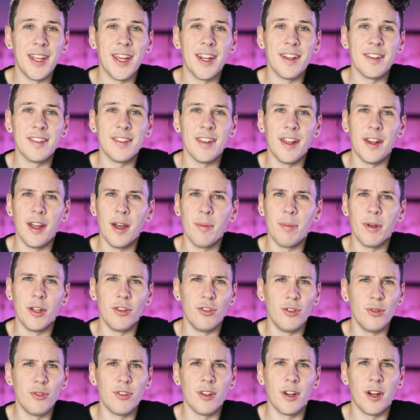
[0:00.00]
to get it set up
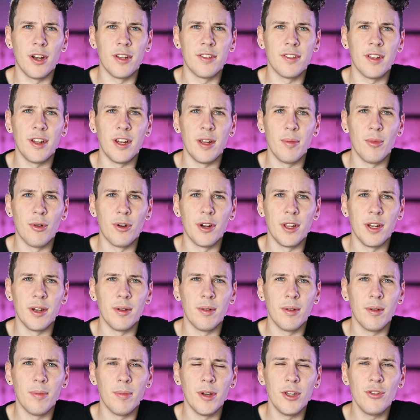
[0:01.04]
and use it on a Sunday morning,
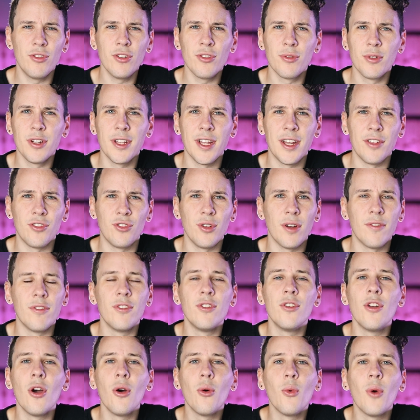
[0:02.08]
but you just realize you have
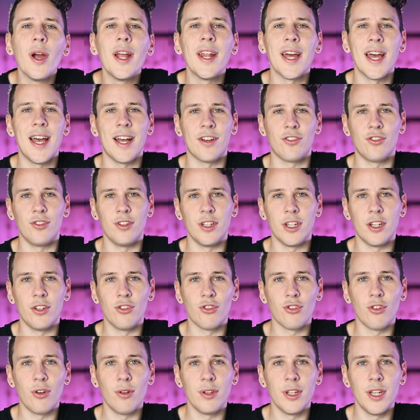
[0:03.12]
no way to actually
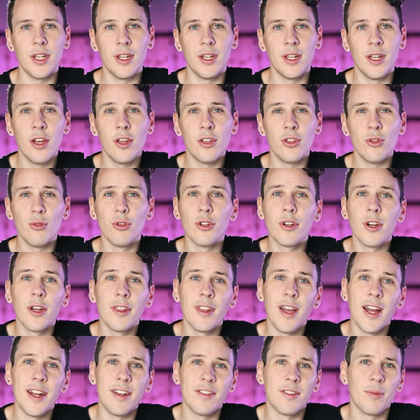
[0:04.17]
control it. You look
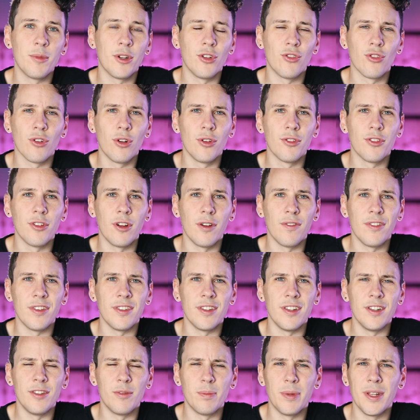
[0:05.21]
online at some control
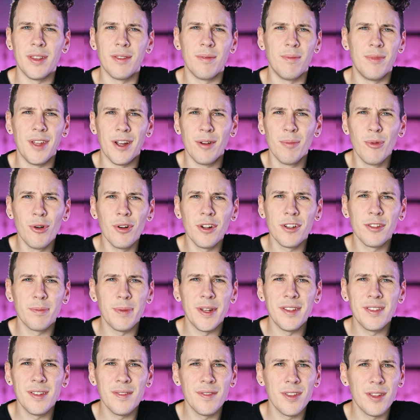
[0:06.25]
surfaces, but they're more
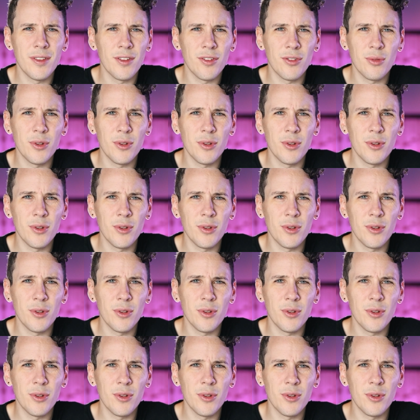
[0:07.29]
expensive than the